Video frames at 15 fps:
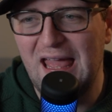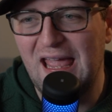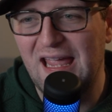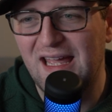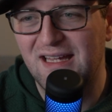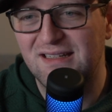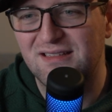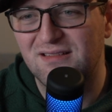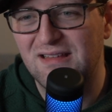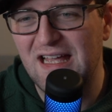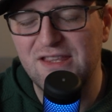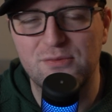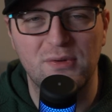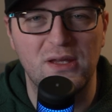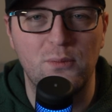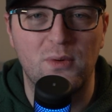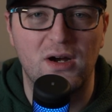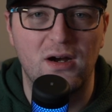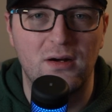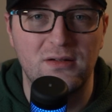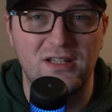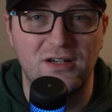And that's really
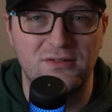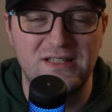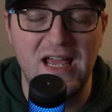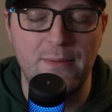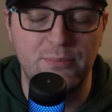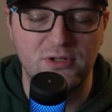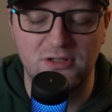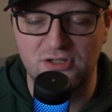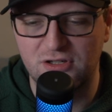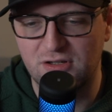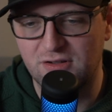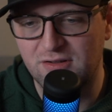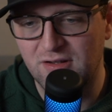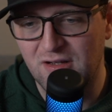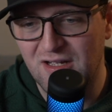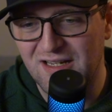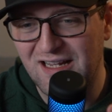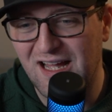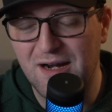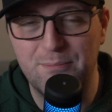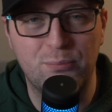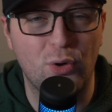where, you know, temperatures
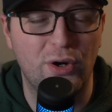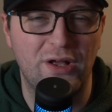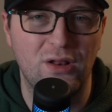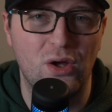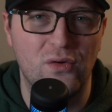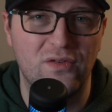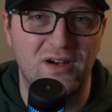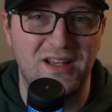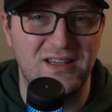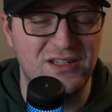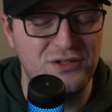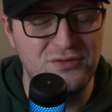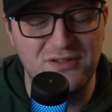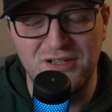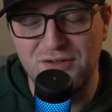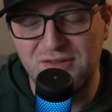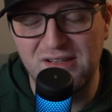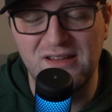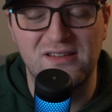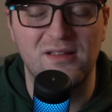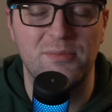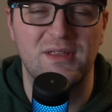kind of boil over, and you
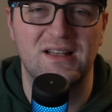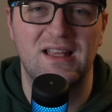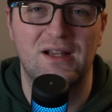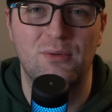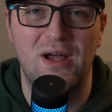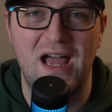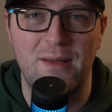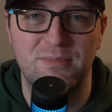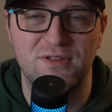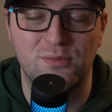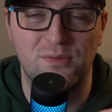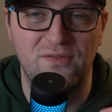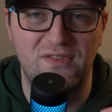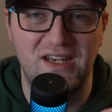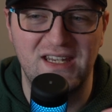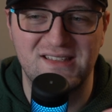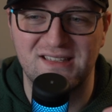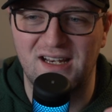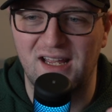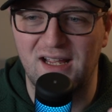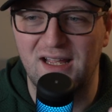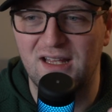see something like what happens with Vini today.